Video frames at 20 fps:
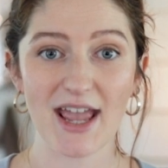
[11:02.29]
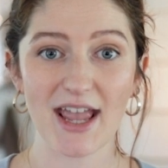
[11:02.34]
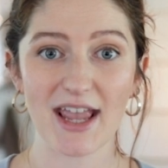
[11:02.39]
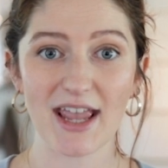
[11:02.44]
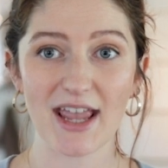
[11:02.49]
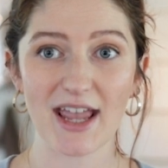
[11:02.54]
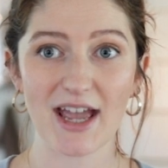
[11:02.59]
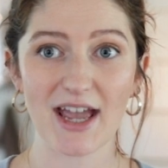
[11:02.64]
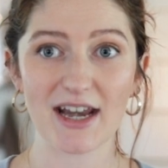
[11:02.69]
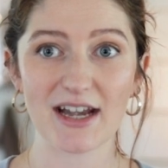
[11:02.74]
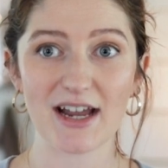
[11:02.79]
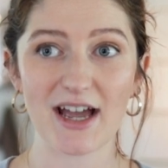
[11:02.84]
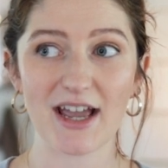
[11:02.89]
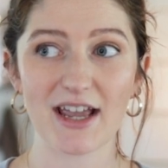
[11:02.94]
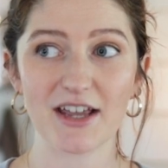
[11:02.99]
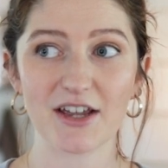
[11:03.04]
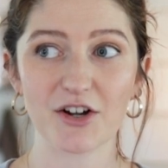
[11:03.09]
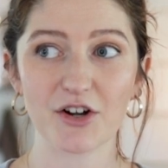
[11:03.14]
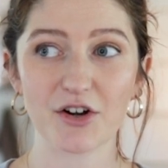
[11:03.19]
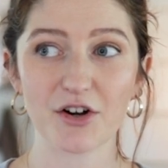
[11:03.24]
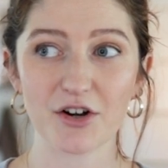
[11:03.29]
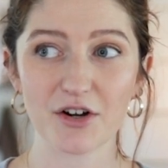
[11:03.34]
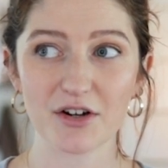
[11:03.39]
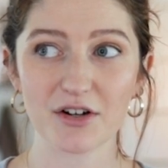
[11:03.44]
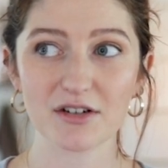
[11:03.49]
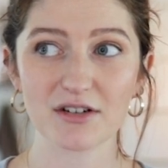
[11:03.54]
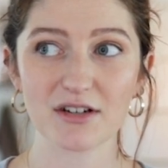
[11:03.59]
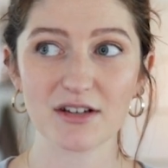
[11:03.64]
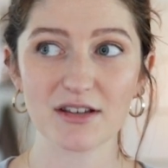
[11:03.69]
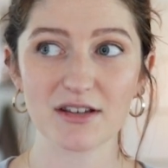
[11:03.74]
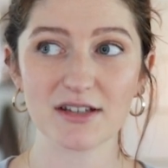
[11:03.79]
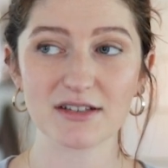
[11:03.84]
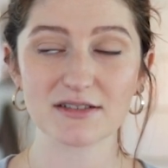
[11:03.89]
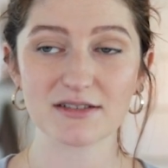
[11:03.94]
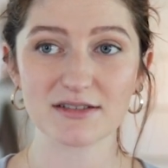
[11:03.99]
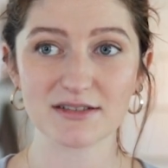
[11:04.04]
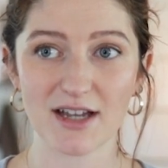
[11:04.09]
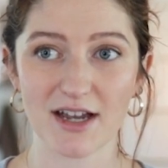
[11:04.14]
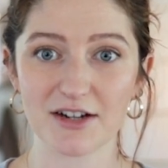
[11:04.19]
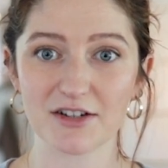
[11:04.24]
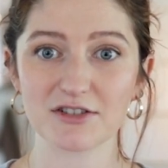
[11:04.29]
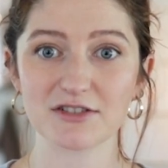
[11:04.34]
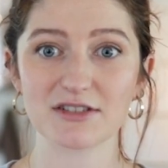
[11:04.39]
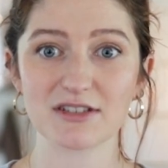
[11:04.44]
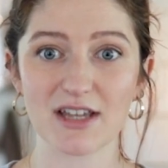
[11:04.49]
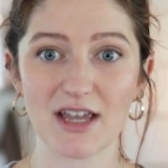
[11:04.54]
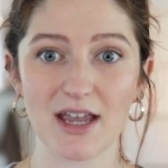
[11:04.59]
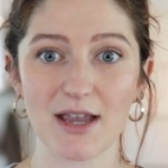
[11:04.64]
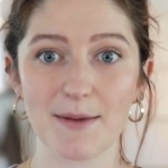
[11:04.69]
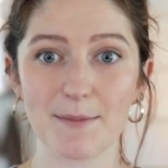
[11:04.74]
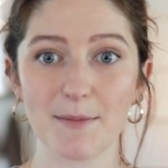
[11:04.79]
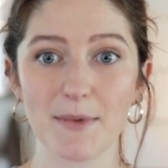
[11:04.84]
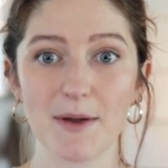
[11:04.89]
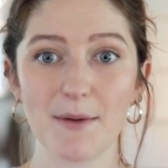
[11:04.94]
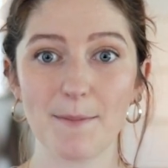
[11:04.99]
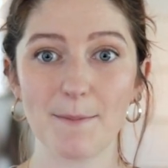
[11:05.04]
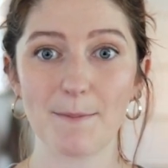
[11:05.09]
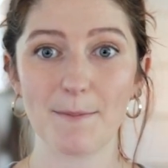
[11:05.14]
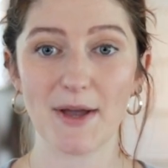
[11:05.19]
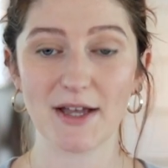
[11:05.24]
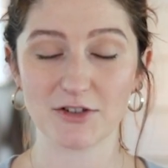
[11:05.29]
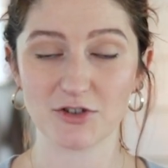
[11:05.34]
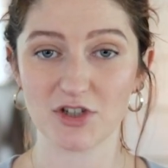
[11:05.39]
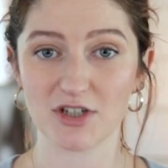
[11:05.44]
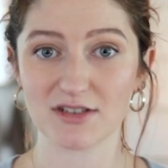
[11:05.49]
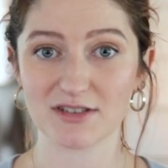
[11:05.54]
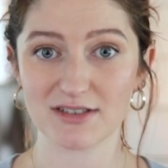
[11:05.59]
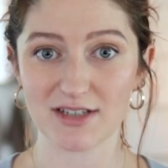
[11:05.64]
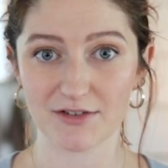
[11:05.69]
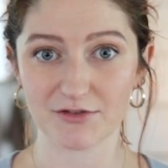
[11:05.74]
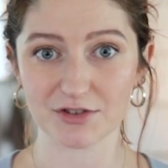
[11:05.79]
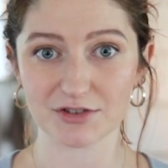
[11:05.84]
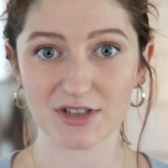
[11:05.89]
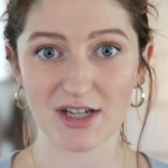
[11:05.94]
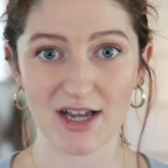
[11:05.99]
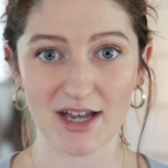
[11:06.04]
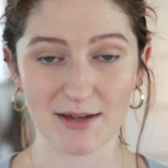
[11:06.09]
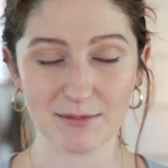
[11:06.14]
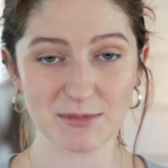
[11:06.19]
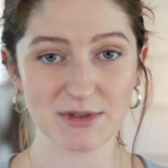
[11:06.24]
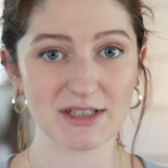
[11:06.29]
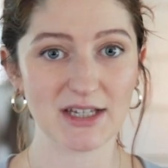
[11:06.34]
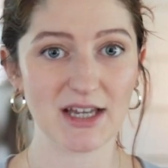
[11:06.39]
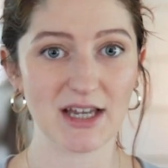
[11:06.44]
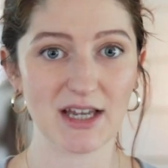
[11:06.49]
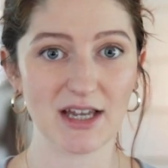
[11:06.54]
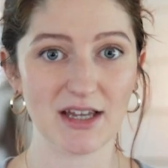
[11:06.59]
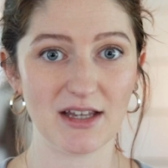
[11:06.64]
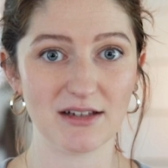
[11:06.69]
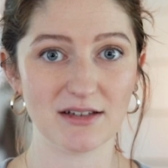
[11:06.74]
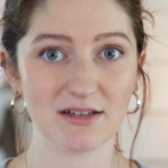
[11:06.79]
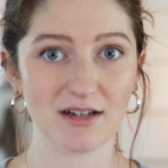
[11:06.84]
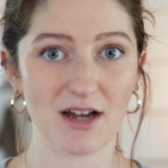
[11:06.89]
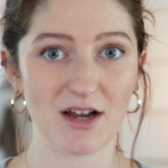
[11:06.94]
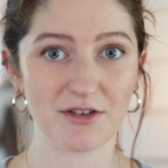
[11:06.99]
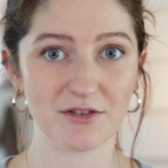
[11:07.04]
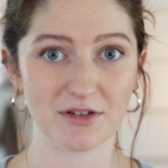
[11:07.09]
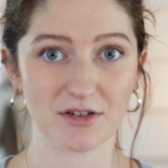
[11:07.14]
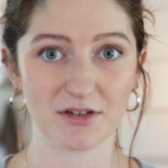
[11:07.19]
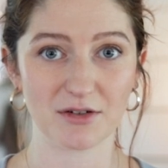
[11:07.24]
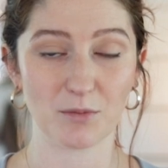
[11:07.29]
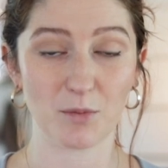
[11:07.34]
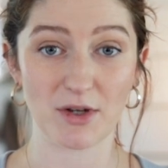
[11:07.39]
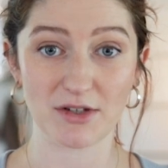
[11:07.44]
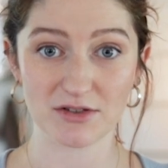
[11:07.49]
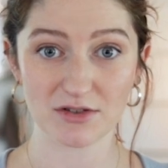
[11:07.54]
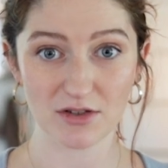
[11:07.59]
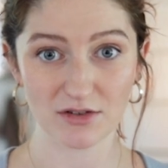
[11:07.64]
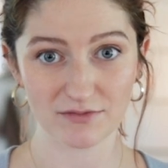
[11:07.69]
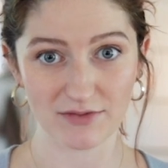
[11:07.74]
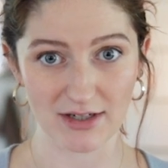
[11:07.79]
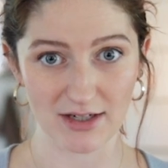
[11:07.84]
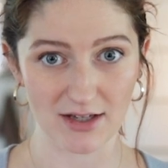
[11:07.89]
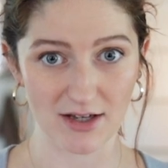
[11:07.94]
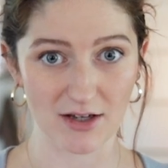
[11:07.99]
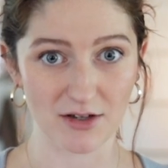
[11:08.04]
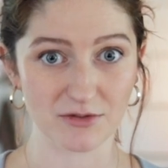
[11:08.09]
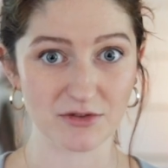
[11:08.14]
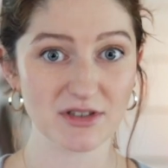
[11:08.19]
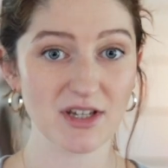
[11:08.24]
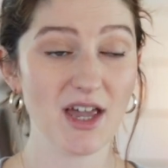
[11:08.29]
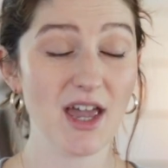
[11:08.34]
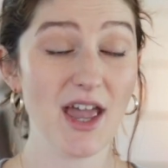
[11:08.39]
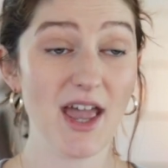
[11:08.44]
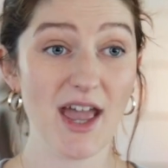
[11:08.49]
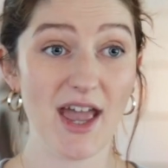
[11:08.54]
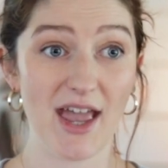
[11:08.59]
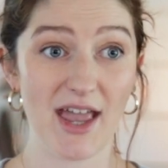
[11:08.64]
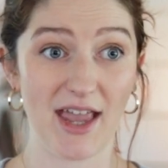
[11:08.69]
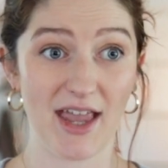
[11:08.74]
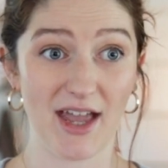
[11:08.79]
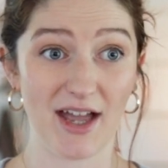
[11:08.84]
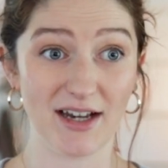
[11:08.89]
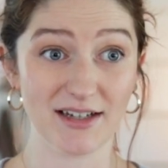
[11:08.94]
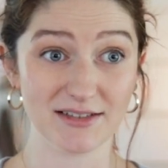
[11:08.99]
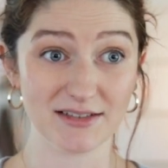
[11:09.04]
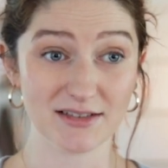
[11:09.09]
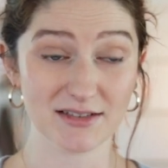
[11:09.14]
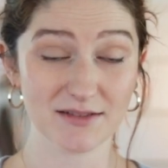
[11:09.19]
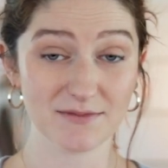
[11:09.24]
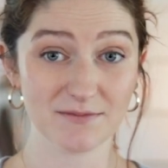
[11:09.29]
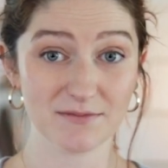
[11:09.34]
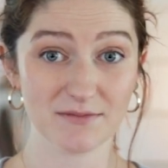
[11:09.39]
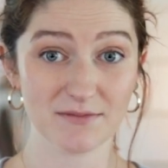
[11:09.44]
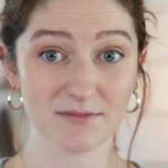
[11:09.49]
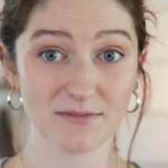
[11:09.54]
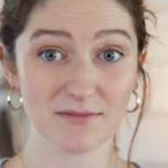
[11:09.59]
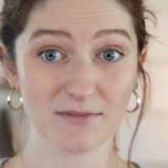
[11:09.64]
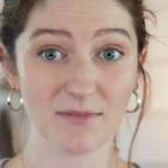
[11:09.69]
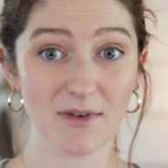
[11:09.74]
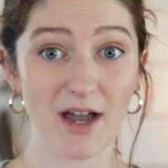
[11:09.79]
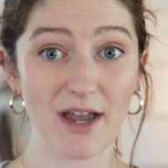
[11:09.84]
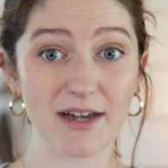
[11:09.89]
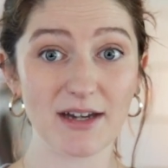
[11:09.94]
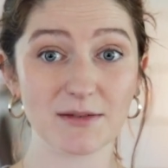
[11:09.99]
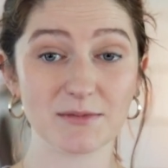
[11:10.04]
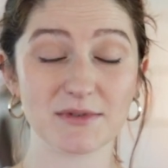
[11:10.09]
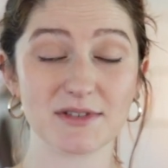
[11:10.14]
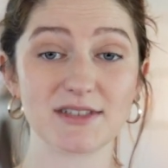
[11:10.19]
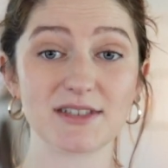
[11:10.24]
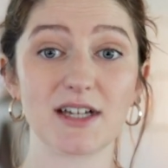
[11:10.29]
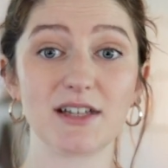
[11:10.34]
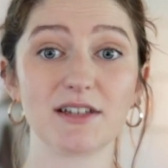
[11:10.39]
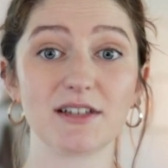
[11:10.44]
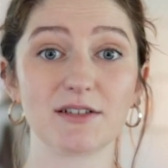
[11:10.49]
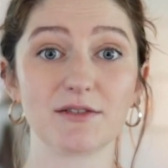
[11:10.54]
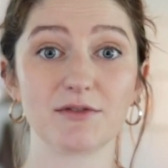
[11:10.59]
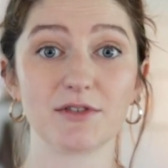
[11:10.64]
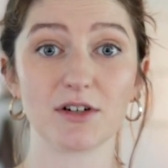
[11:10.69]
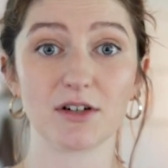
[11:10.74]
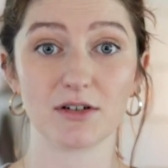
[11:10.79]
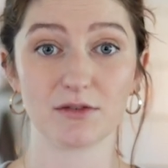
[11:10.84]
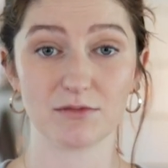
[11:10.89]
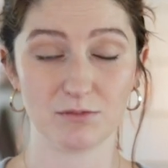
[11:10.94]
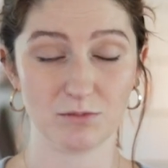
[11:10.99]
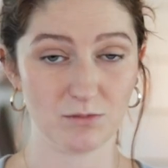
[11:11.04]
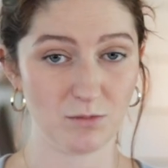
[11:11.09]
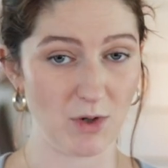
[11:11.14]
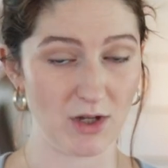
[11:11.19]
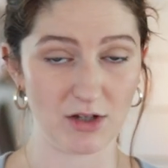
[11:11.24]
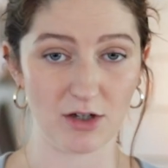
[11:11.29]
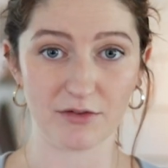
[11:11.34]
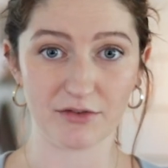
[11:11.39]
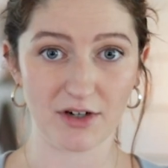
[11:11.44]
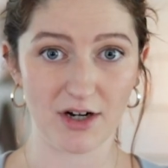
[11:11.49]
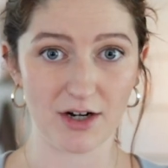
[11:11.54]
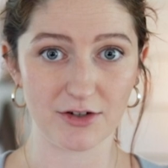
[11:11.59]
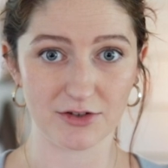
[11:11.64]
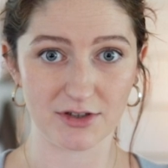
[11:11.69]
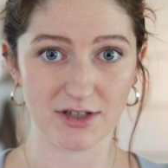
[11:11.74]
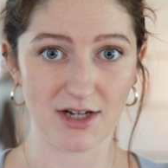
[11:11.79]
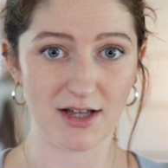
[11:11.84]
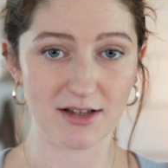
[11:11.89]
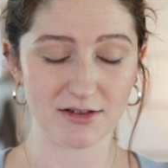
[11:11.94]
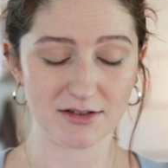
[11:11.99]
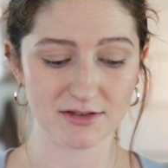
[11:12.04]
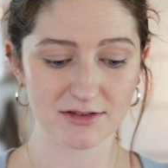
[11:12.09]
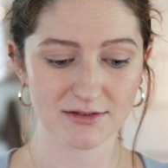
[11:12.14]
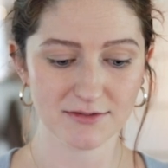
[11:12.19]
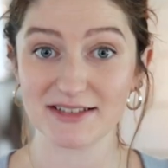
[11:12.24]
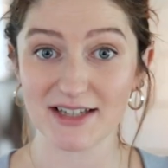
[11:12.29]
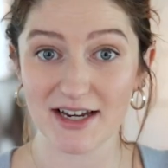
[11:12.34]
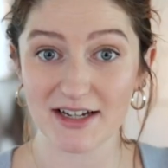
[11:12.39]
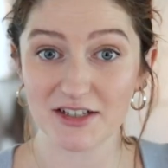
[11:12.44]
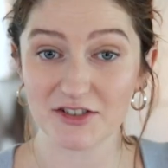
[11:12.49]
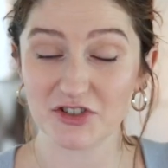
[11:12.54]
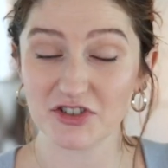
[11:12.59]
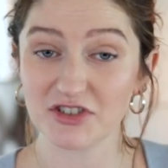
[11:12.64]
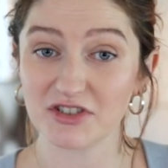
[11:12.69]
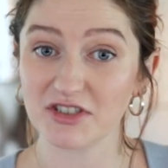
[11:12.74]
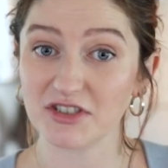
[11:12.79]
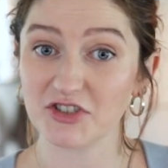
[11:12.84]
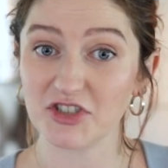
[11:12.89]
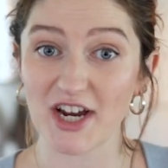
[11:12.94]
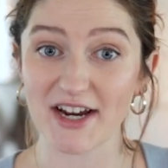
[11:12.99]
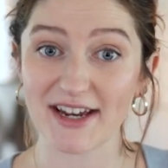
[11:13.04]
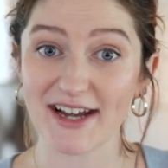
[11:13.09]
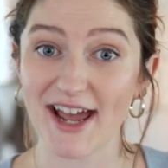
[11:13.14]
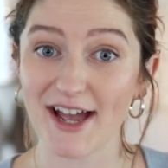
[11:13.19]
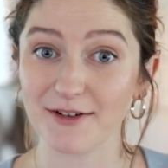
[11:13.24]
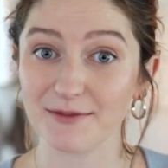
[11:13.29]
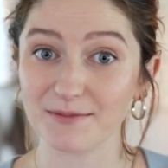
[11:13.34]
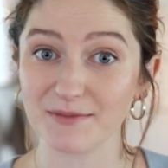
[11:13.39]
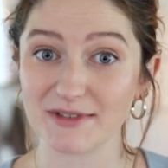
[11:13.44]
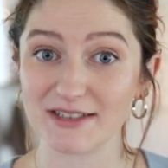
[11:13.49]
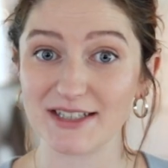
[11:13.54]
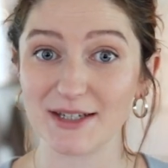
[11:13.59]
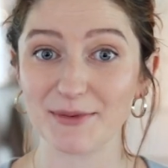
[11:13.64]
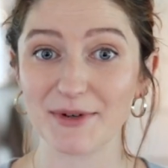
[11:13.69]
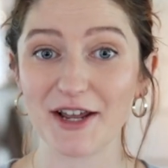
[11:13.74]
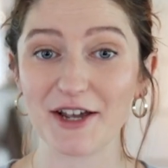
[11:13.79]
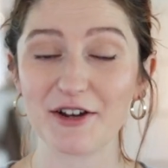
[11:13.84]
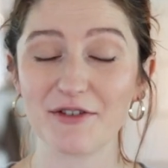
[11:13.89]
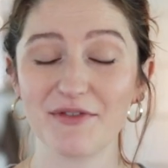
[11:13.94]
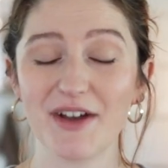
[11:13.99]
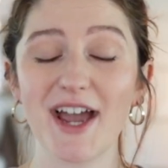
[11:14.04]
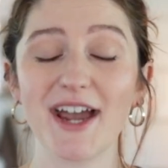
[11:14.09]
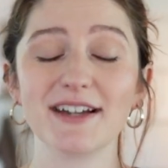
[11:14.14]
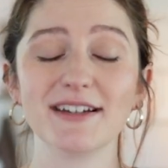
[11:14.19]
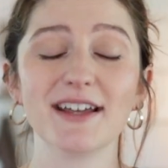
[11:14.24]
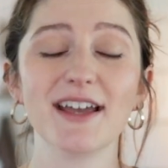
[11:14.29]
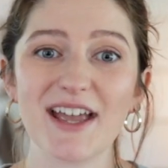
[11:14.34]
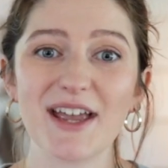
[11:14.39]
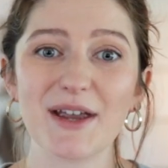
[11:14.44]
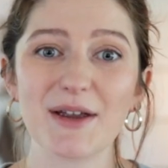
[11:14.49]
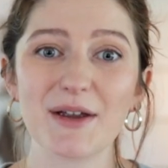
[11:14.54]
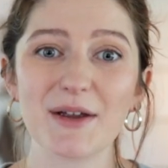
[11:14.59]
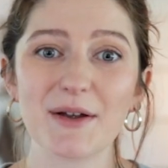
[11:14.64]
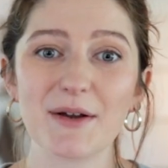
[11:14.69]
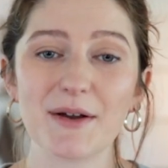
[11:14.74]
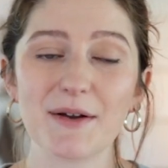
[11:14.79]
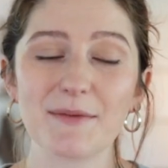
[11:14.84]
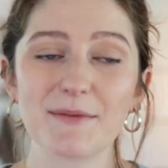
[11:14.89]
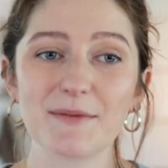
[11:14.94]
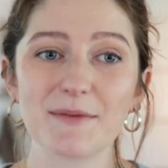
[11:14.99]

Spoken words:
and I had heard this designer's name mentioned several times in other What Sold videos, and items selling for well over $100. Decided just to check it out and see what I could find. I